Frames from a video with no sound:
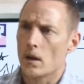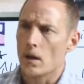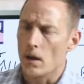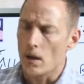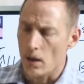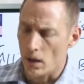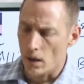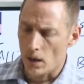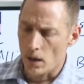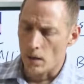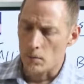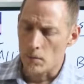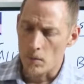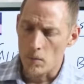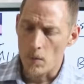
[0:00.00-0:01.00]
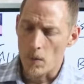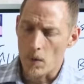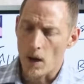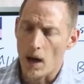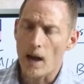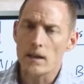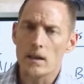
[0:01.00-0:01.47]
Um,
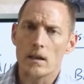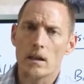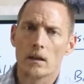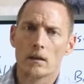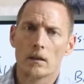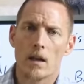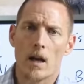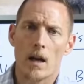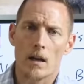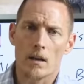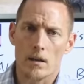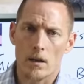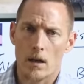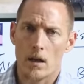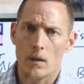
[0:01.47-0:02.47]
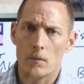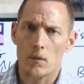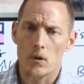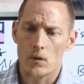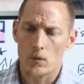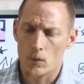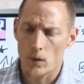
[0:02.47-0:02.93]
I see a lot of times
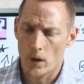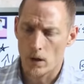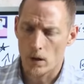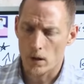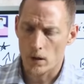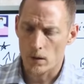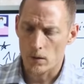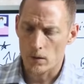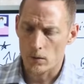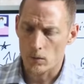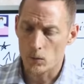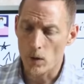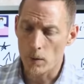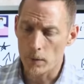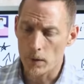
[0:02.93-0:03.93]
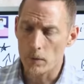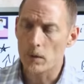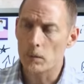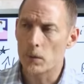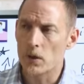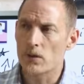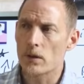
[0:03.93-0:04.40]
where women in
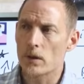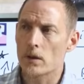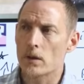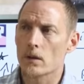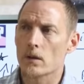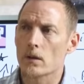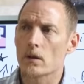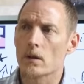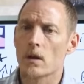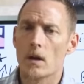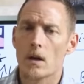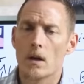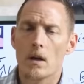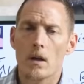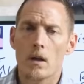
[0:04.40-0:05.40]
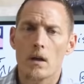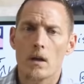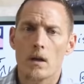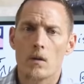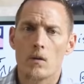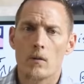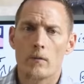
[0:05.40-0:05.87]
particular
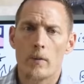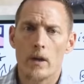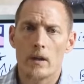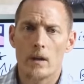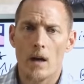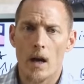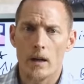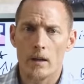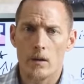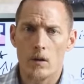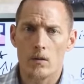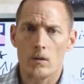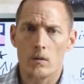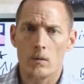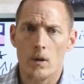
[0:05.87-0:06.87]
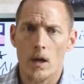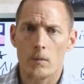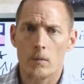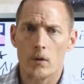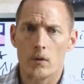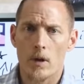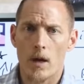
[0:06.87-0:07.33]
who've been diagnosed with
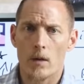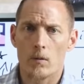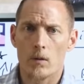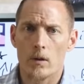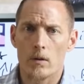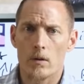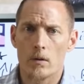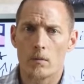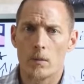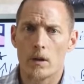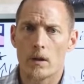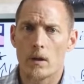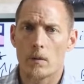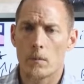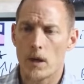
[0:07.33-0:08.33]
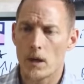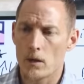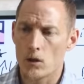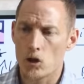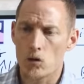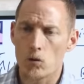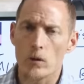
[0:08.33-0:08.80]
hypothyroidism and they're being
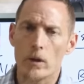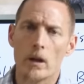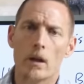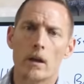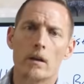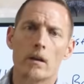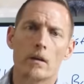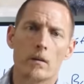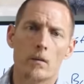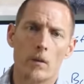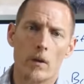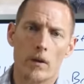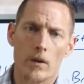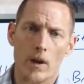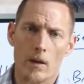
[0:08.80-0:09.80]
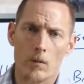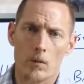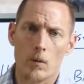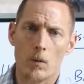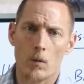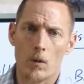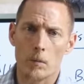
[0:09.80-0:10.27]
treated with thyroid
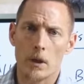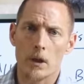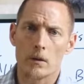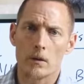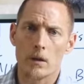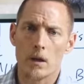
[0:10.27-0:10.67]
hormone